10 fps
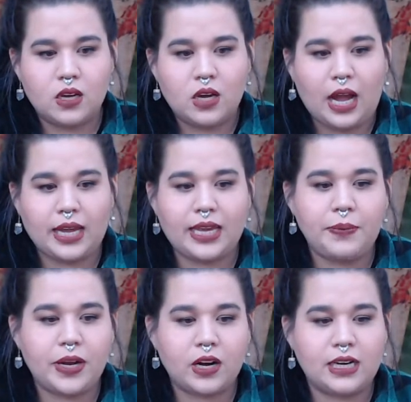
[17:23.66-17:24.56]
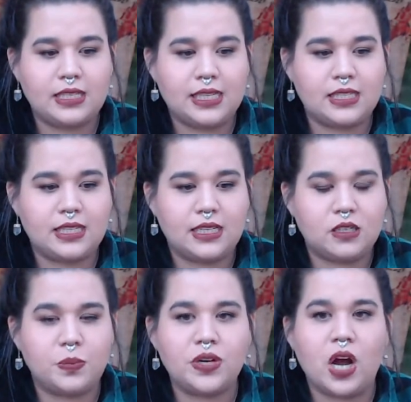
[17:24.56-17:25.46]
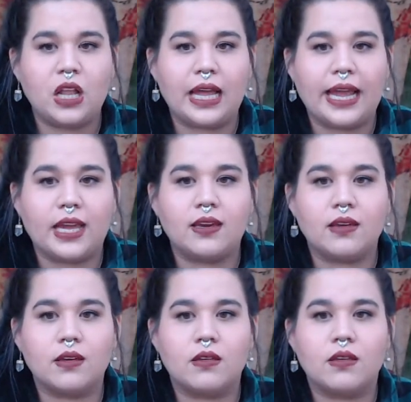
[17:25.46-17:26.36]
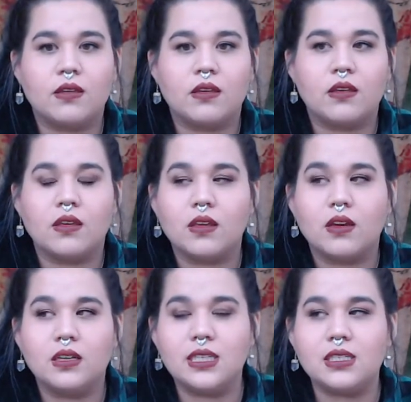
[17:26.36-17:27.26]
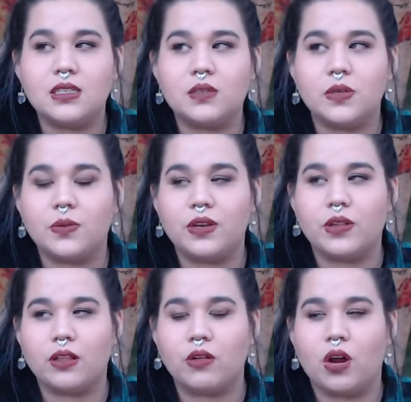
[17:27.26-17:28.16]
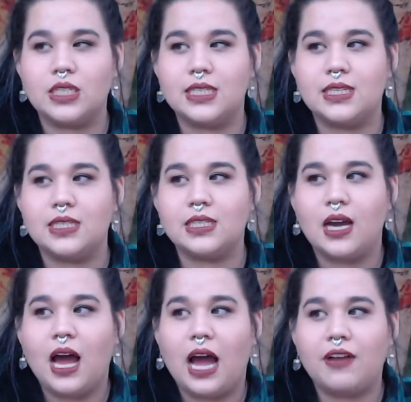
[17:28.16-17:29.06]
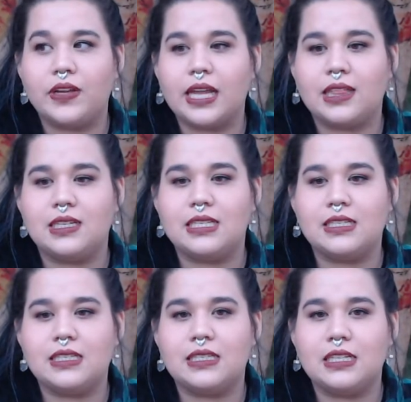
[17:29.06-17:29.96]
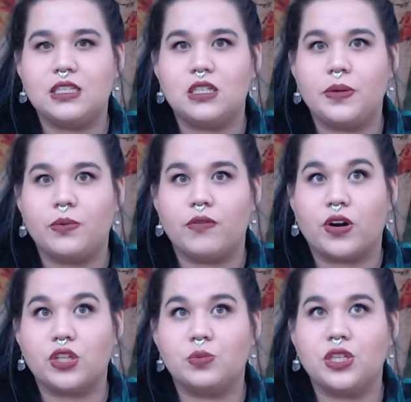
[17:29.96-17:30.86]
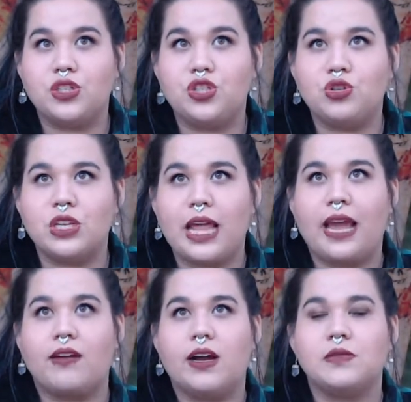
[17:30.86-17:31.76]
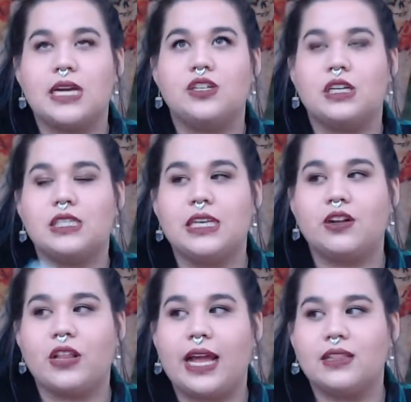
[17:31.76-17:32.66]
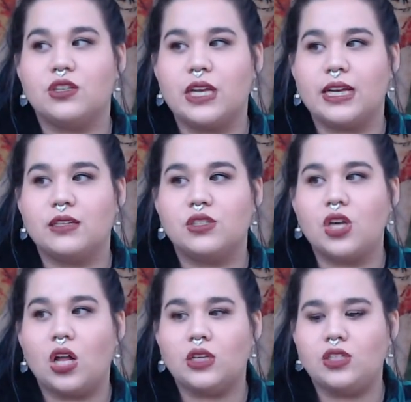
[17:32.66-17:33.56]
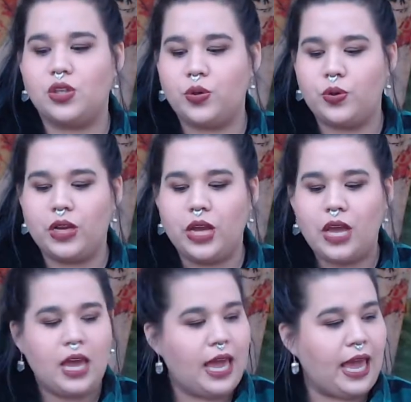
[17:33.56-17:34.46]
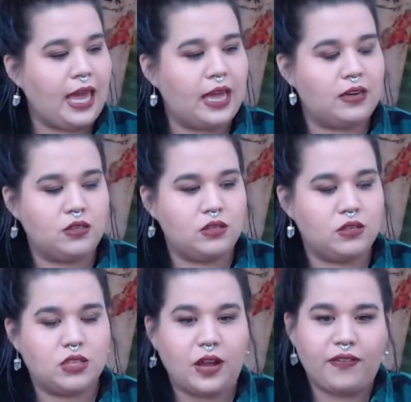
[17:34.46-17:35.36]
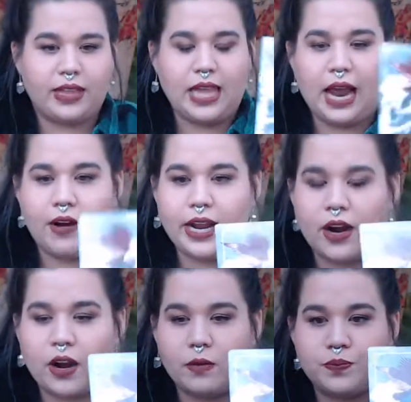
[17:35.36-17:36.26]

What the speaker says: keep hearing distance, but not distance between you, long distance. I feel like the distance needs to be reversed, because usually the Eight of Cups, as you can see, there's solitude and stuff like that right here.